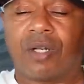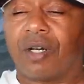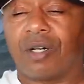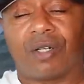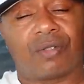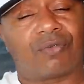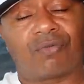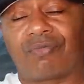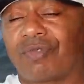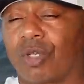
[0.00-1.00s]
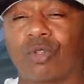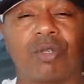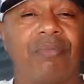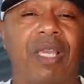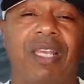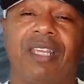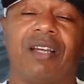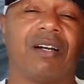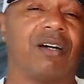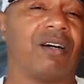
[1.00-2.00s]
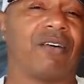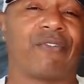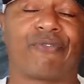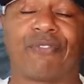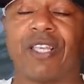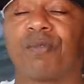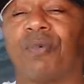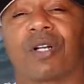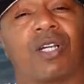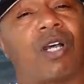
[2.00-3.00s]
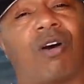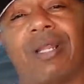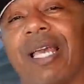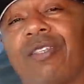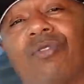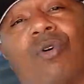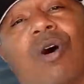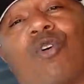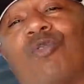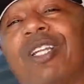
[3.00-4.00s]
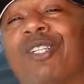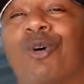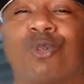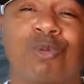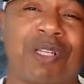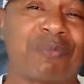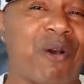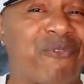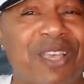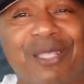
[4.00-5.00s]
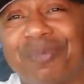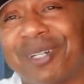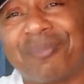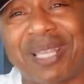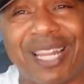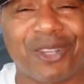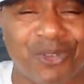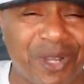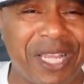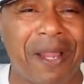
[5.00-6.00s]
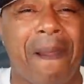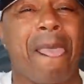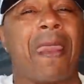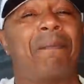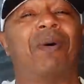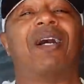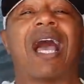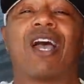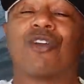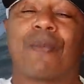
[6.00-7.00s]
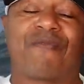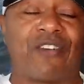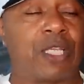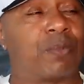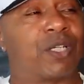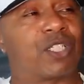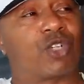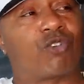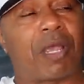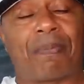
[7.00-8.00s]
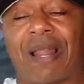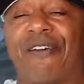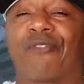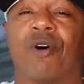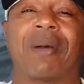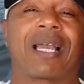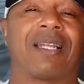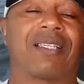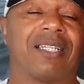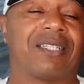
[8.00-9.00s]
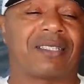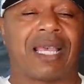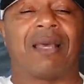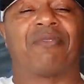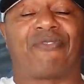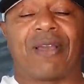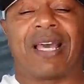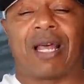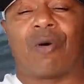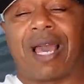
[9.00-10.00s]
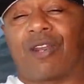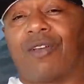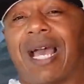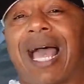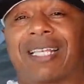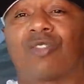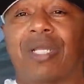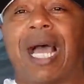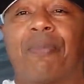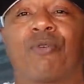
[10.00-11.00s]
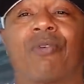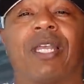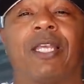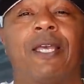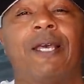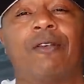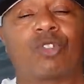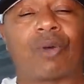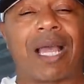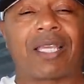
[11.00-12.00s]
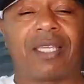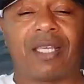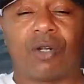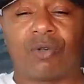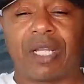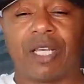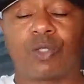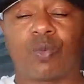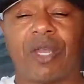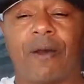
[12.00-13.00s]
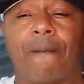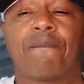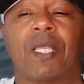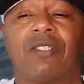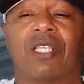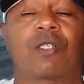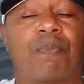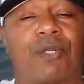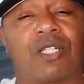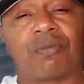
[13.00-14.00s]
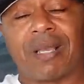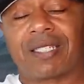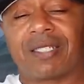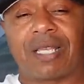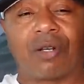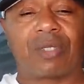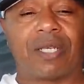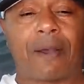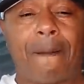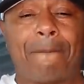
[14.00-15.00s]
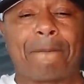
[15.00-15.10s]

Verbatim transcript: uh, social media, Facebook and all that, you know, I don't really know too much about Facebook. I'm kind of green. But I heard Facebook is a great platform. I got to get the time to find out how to actually operate it so I could get on there as well, just to put this message out there